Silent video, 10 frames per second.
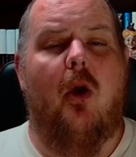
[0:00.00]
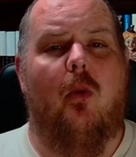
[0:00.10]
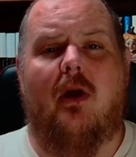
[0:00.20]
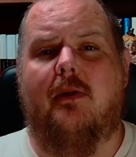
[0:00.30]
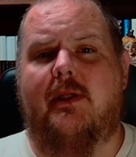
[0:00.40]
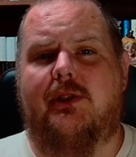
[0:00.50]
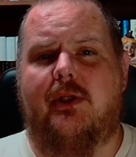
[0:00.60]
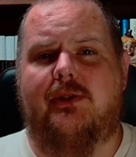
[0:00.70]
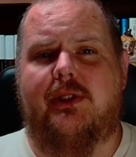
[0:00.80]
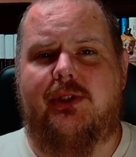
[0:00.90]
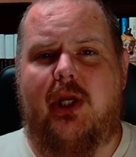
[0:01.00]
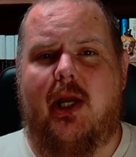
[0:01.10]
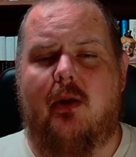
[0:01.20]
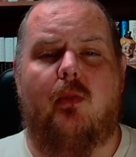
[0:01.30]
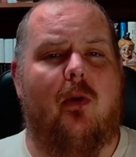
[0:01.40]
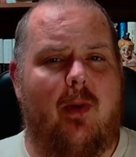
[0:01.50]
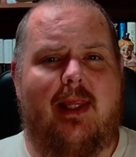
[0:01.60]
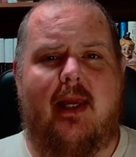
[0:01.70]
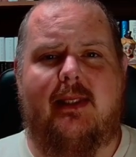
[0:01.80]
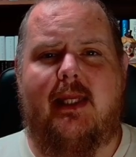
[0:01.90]
Welcome to Church of the Chair, where we
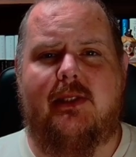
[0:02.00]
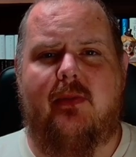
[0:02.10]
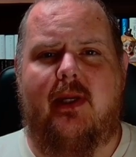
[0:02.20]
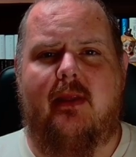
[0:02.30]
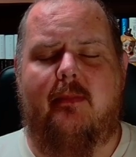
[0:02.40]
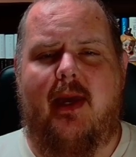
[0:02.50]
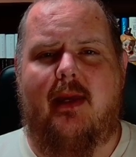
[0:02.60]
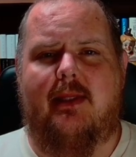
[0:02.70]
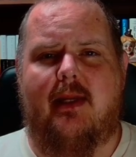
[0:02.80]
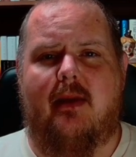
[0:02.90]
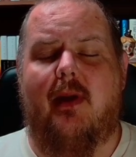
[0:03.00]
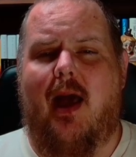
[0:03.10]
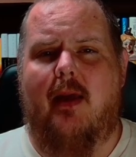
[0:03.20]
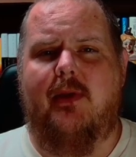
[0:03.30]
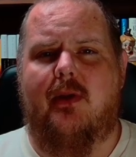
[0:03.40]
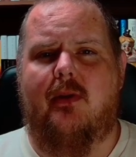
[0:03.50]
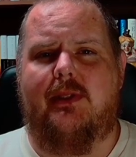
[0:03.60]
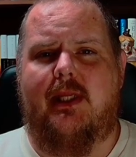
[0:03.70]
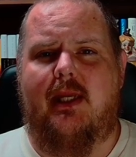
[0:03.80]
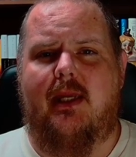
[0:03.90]
like scissoring in the bathtub. I'm your
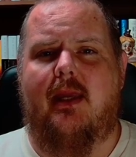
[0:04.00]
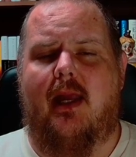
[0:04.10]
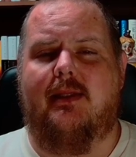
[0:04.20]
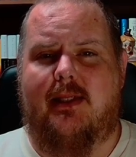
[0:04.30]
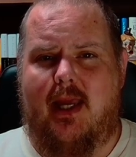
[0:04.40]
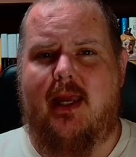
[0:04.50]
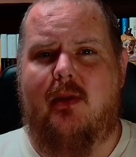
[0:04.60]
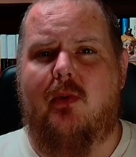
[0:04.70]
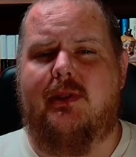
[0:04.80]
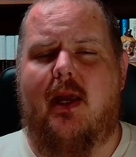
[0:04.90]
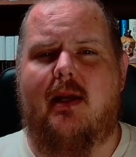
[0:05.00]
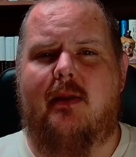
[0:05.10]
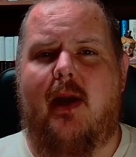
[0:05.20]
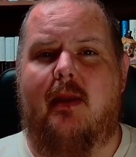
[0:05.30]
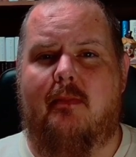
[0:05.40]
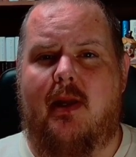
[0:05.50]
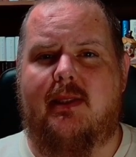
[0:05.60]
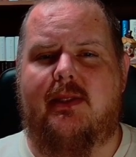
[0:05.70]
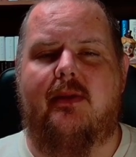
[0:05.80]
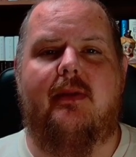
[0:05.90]
host, E, and today we're talking about a
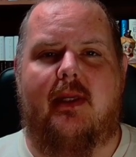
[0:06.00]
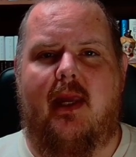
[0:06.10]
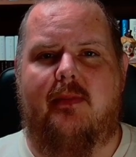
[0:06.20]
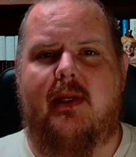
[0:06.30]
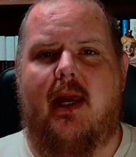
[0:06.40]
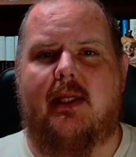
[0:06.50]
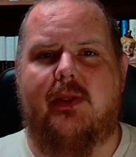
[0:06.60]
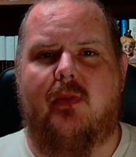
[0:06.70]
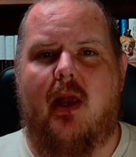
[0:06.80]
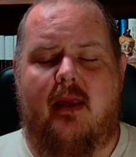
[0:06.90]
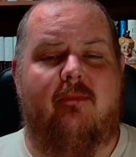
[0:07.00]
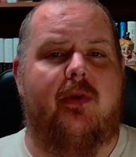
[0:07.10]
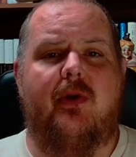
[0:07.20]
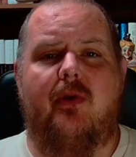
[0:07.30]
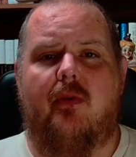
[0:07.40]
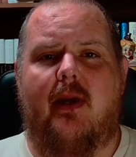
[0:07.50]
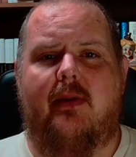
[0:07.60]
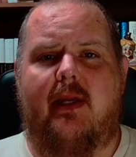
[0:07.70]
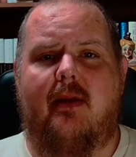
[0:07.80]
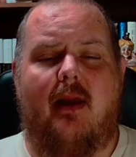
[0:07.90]
monster that came to Castle Rock. If you're new around
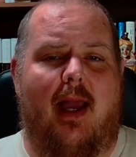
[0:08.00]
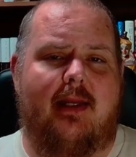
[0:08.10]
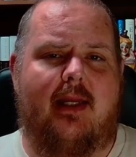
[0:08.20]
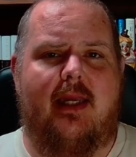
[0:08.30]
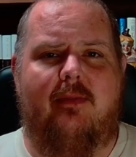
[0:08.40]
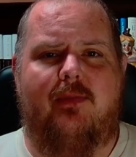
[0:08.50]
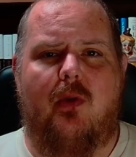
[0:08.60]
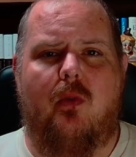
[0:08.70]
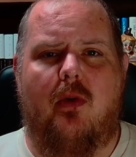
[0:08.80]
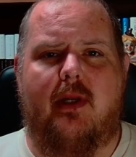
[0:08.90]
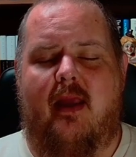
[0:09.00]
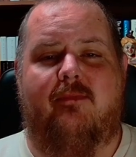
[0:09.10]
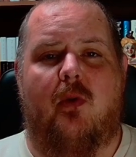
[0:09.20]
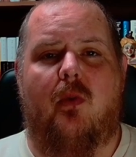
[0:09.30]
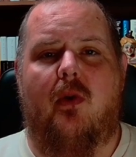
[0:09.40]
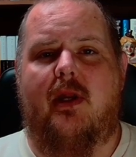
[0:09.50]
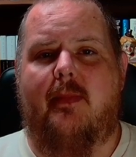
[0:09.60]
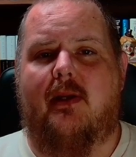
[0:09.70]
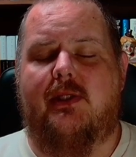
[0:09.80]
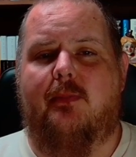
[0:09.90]
here, I need to give you a warning. If you're worried
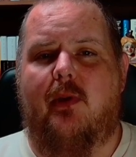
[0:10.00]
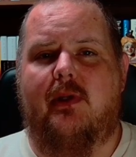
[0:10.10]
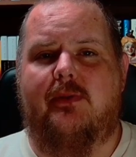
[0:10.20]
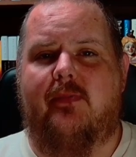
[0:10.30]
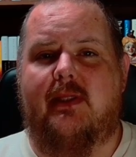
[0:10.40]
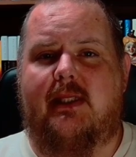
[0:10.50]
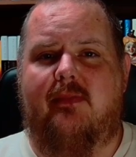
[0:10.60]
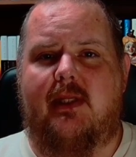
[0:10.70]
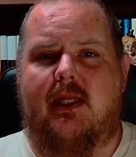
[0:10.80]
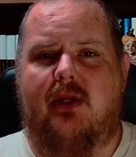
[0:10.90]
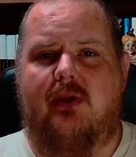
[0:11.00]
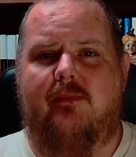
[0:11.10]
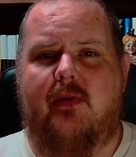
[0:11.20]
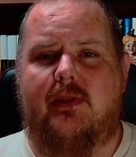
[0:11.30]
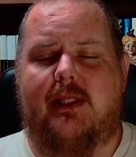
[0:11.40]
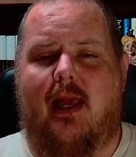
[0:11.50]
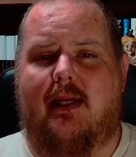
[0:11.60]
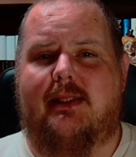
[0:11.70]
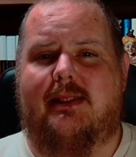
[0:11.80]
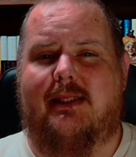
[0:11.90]
about spoilers for the Stephen King universe, I
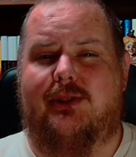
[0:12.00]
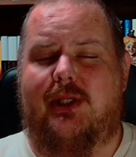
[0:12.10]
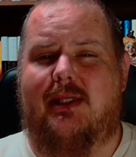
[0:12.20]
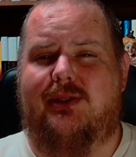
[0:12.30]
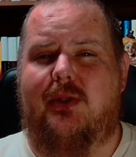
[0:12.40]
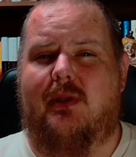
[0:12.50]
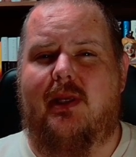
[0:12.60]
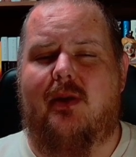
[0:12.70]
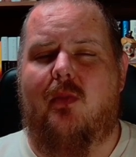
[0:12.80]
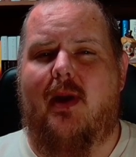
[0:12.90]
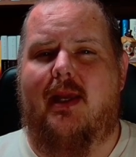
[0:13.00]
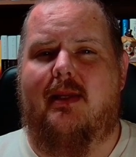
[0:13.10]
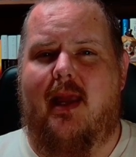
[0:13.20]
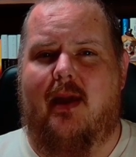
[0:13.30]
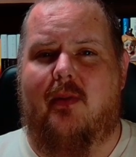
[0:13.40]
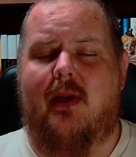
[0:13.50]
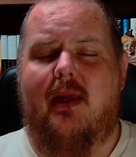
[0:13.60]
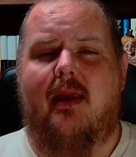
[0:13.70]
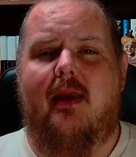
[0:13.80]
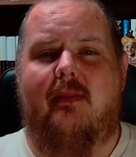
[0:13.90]
suggest you click away now.
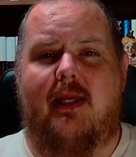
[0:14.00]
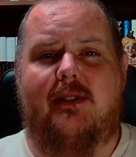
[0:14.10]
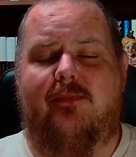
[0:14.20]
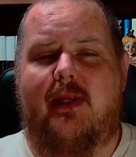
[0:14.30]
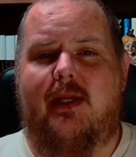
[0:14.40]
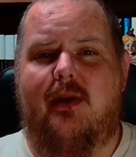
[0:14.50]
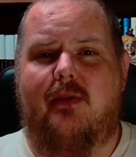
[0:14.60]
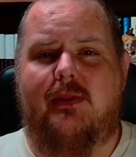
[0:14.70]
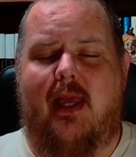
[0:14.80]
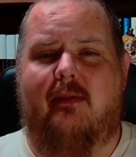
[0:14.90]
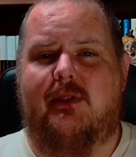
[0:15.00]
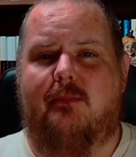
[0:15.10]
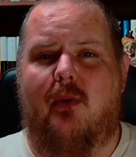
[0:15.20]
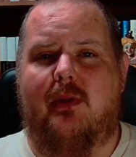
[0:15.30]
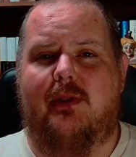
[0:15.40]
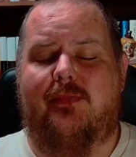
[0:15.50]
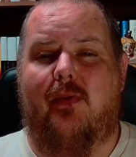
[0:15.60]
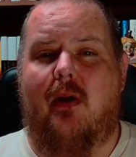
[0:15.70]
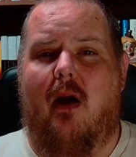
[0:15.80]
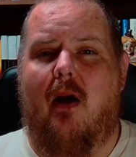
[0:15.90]
These videos have spoilers
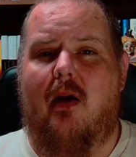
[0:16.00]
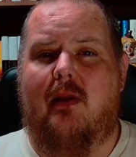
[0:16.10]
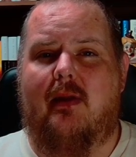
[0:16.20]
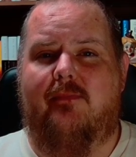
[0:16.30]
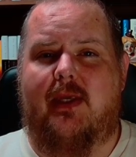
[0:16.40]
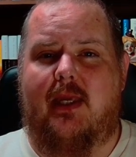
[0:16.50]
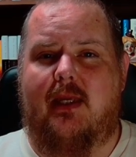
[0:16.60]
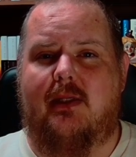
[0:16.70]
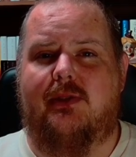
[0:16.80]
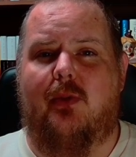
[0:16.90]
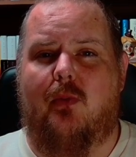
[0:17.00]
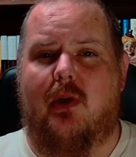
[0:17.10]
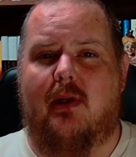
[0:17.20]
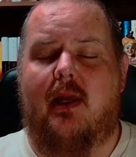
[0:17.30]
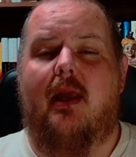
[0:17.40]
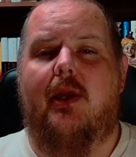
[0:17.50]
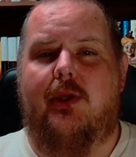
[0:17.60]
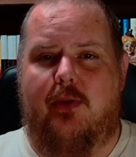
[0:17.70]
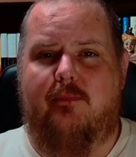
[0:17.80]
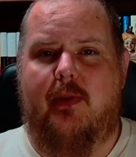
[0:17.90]
for all of King's work.
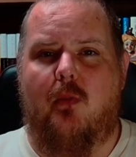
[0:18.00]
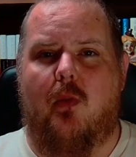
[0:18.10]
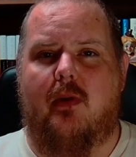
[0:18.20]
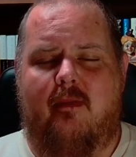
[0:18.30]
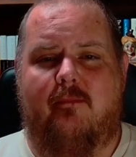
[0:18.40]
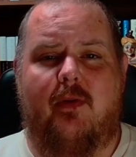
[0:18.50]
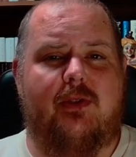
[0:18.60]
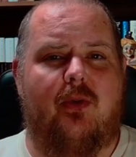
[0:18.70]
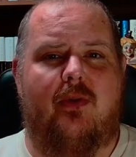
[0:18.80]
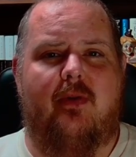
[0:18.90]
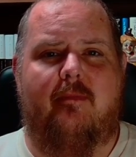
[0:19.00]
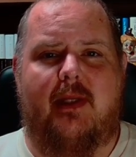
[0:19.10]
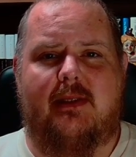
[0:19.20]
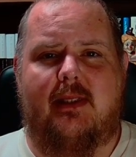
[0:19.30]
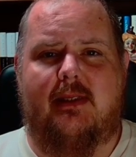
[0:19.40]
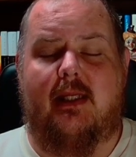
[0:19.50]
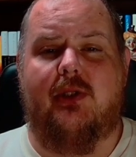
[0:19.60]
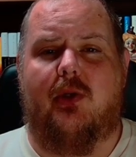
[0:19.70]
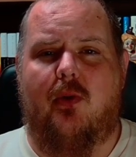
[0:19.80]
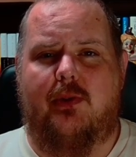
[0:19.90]
You've been warned. First order of business is
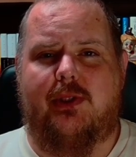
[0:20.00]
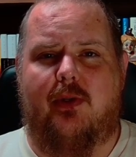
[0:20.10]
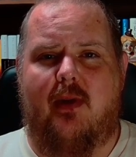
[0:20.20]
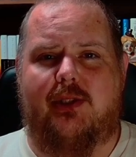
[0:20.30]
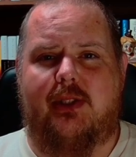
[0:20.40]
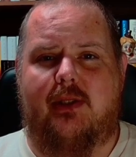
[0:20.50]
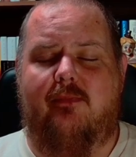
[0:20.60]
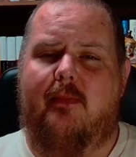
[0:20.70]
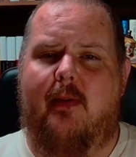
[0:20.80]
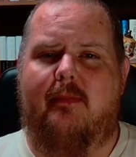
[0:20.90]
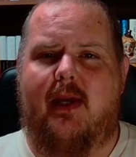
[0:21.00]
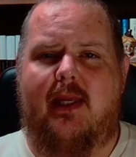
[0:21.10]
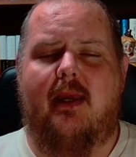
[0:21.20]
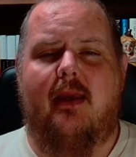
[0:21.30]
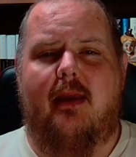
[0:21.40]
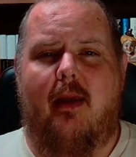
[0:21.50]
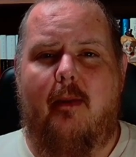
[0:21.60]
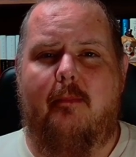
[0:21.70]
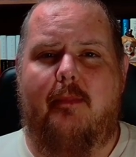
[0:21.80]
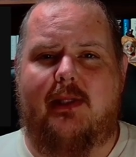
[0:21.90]
a course correction from my buddy,
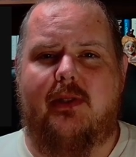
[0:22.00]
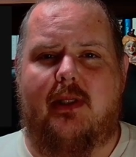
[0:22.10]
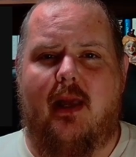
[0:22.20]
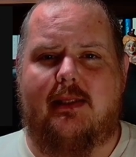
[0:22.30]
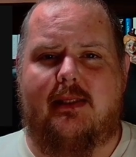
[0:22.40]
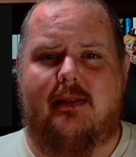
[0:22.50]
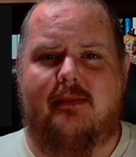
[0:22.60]
Patrick Costin.